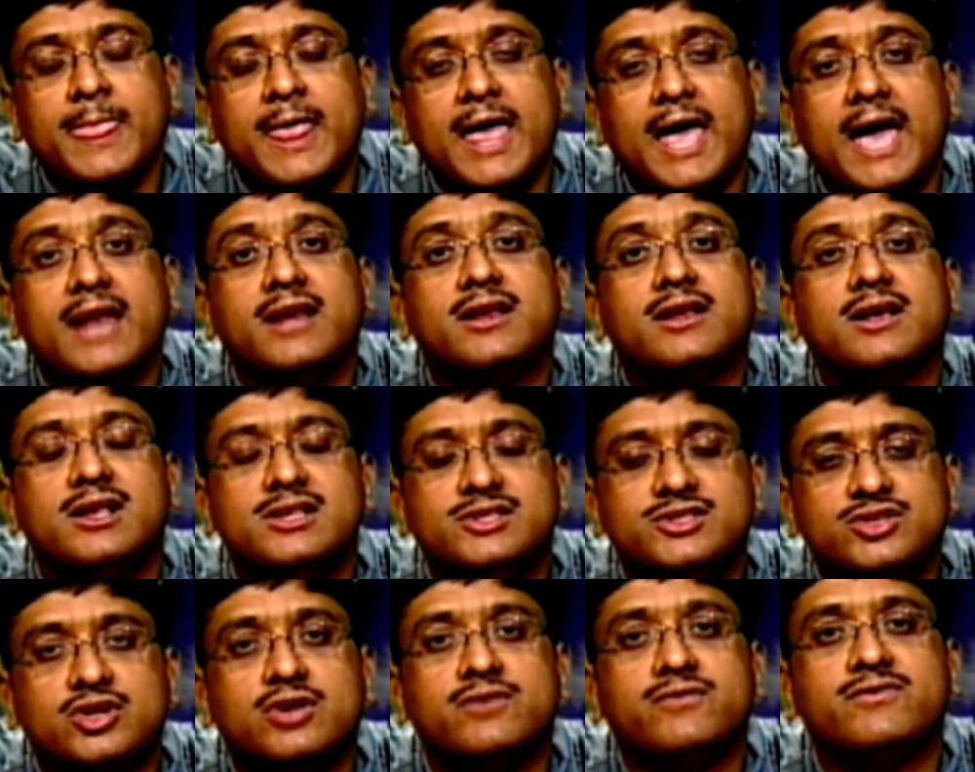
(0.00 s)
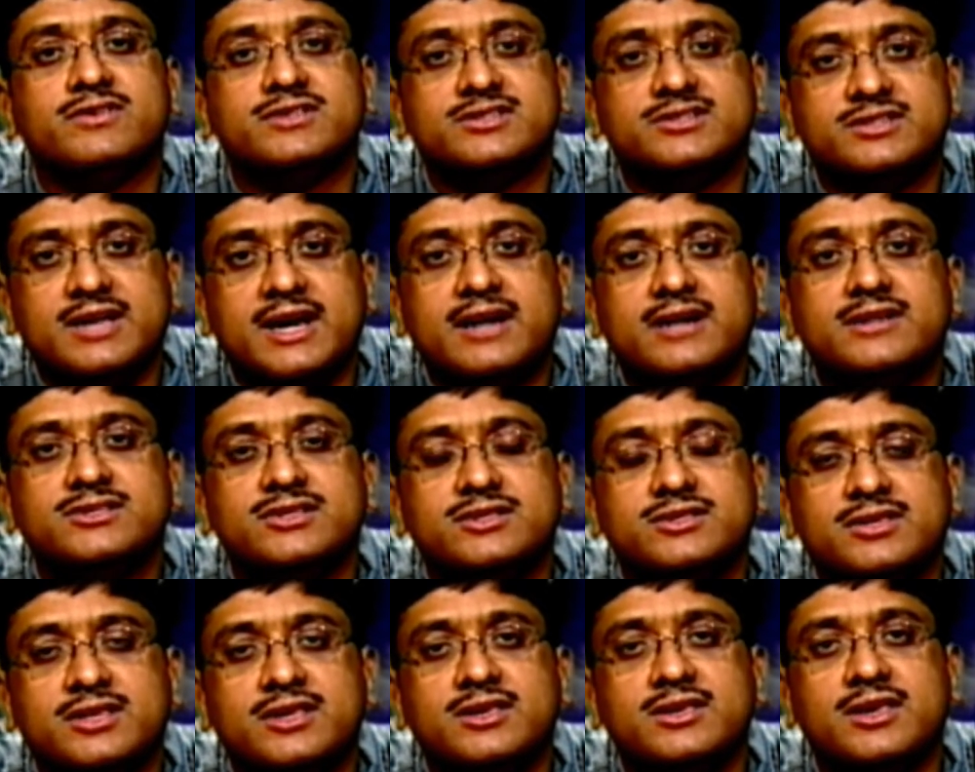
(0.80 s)
and culture of
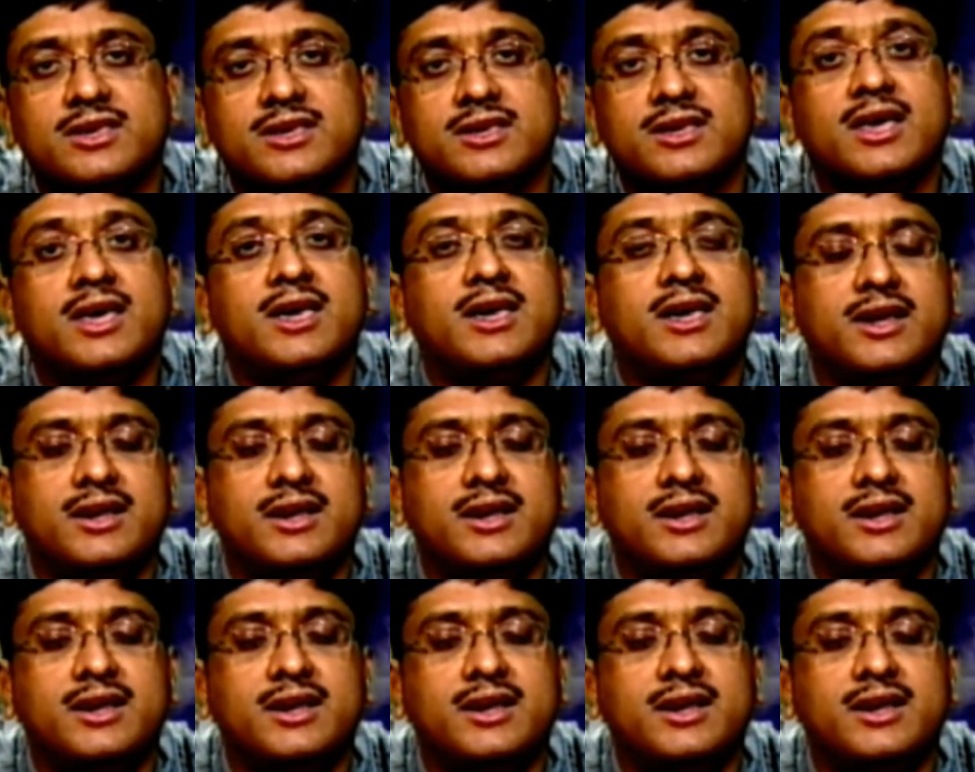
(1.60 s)
strategy thinking,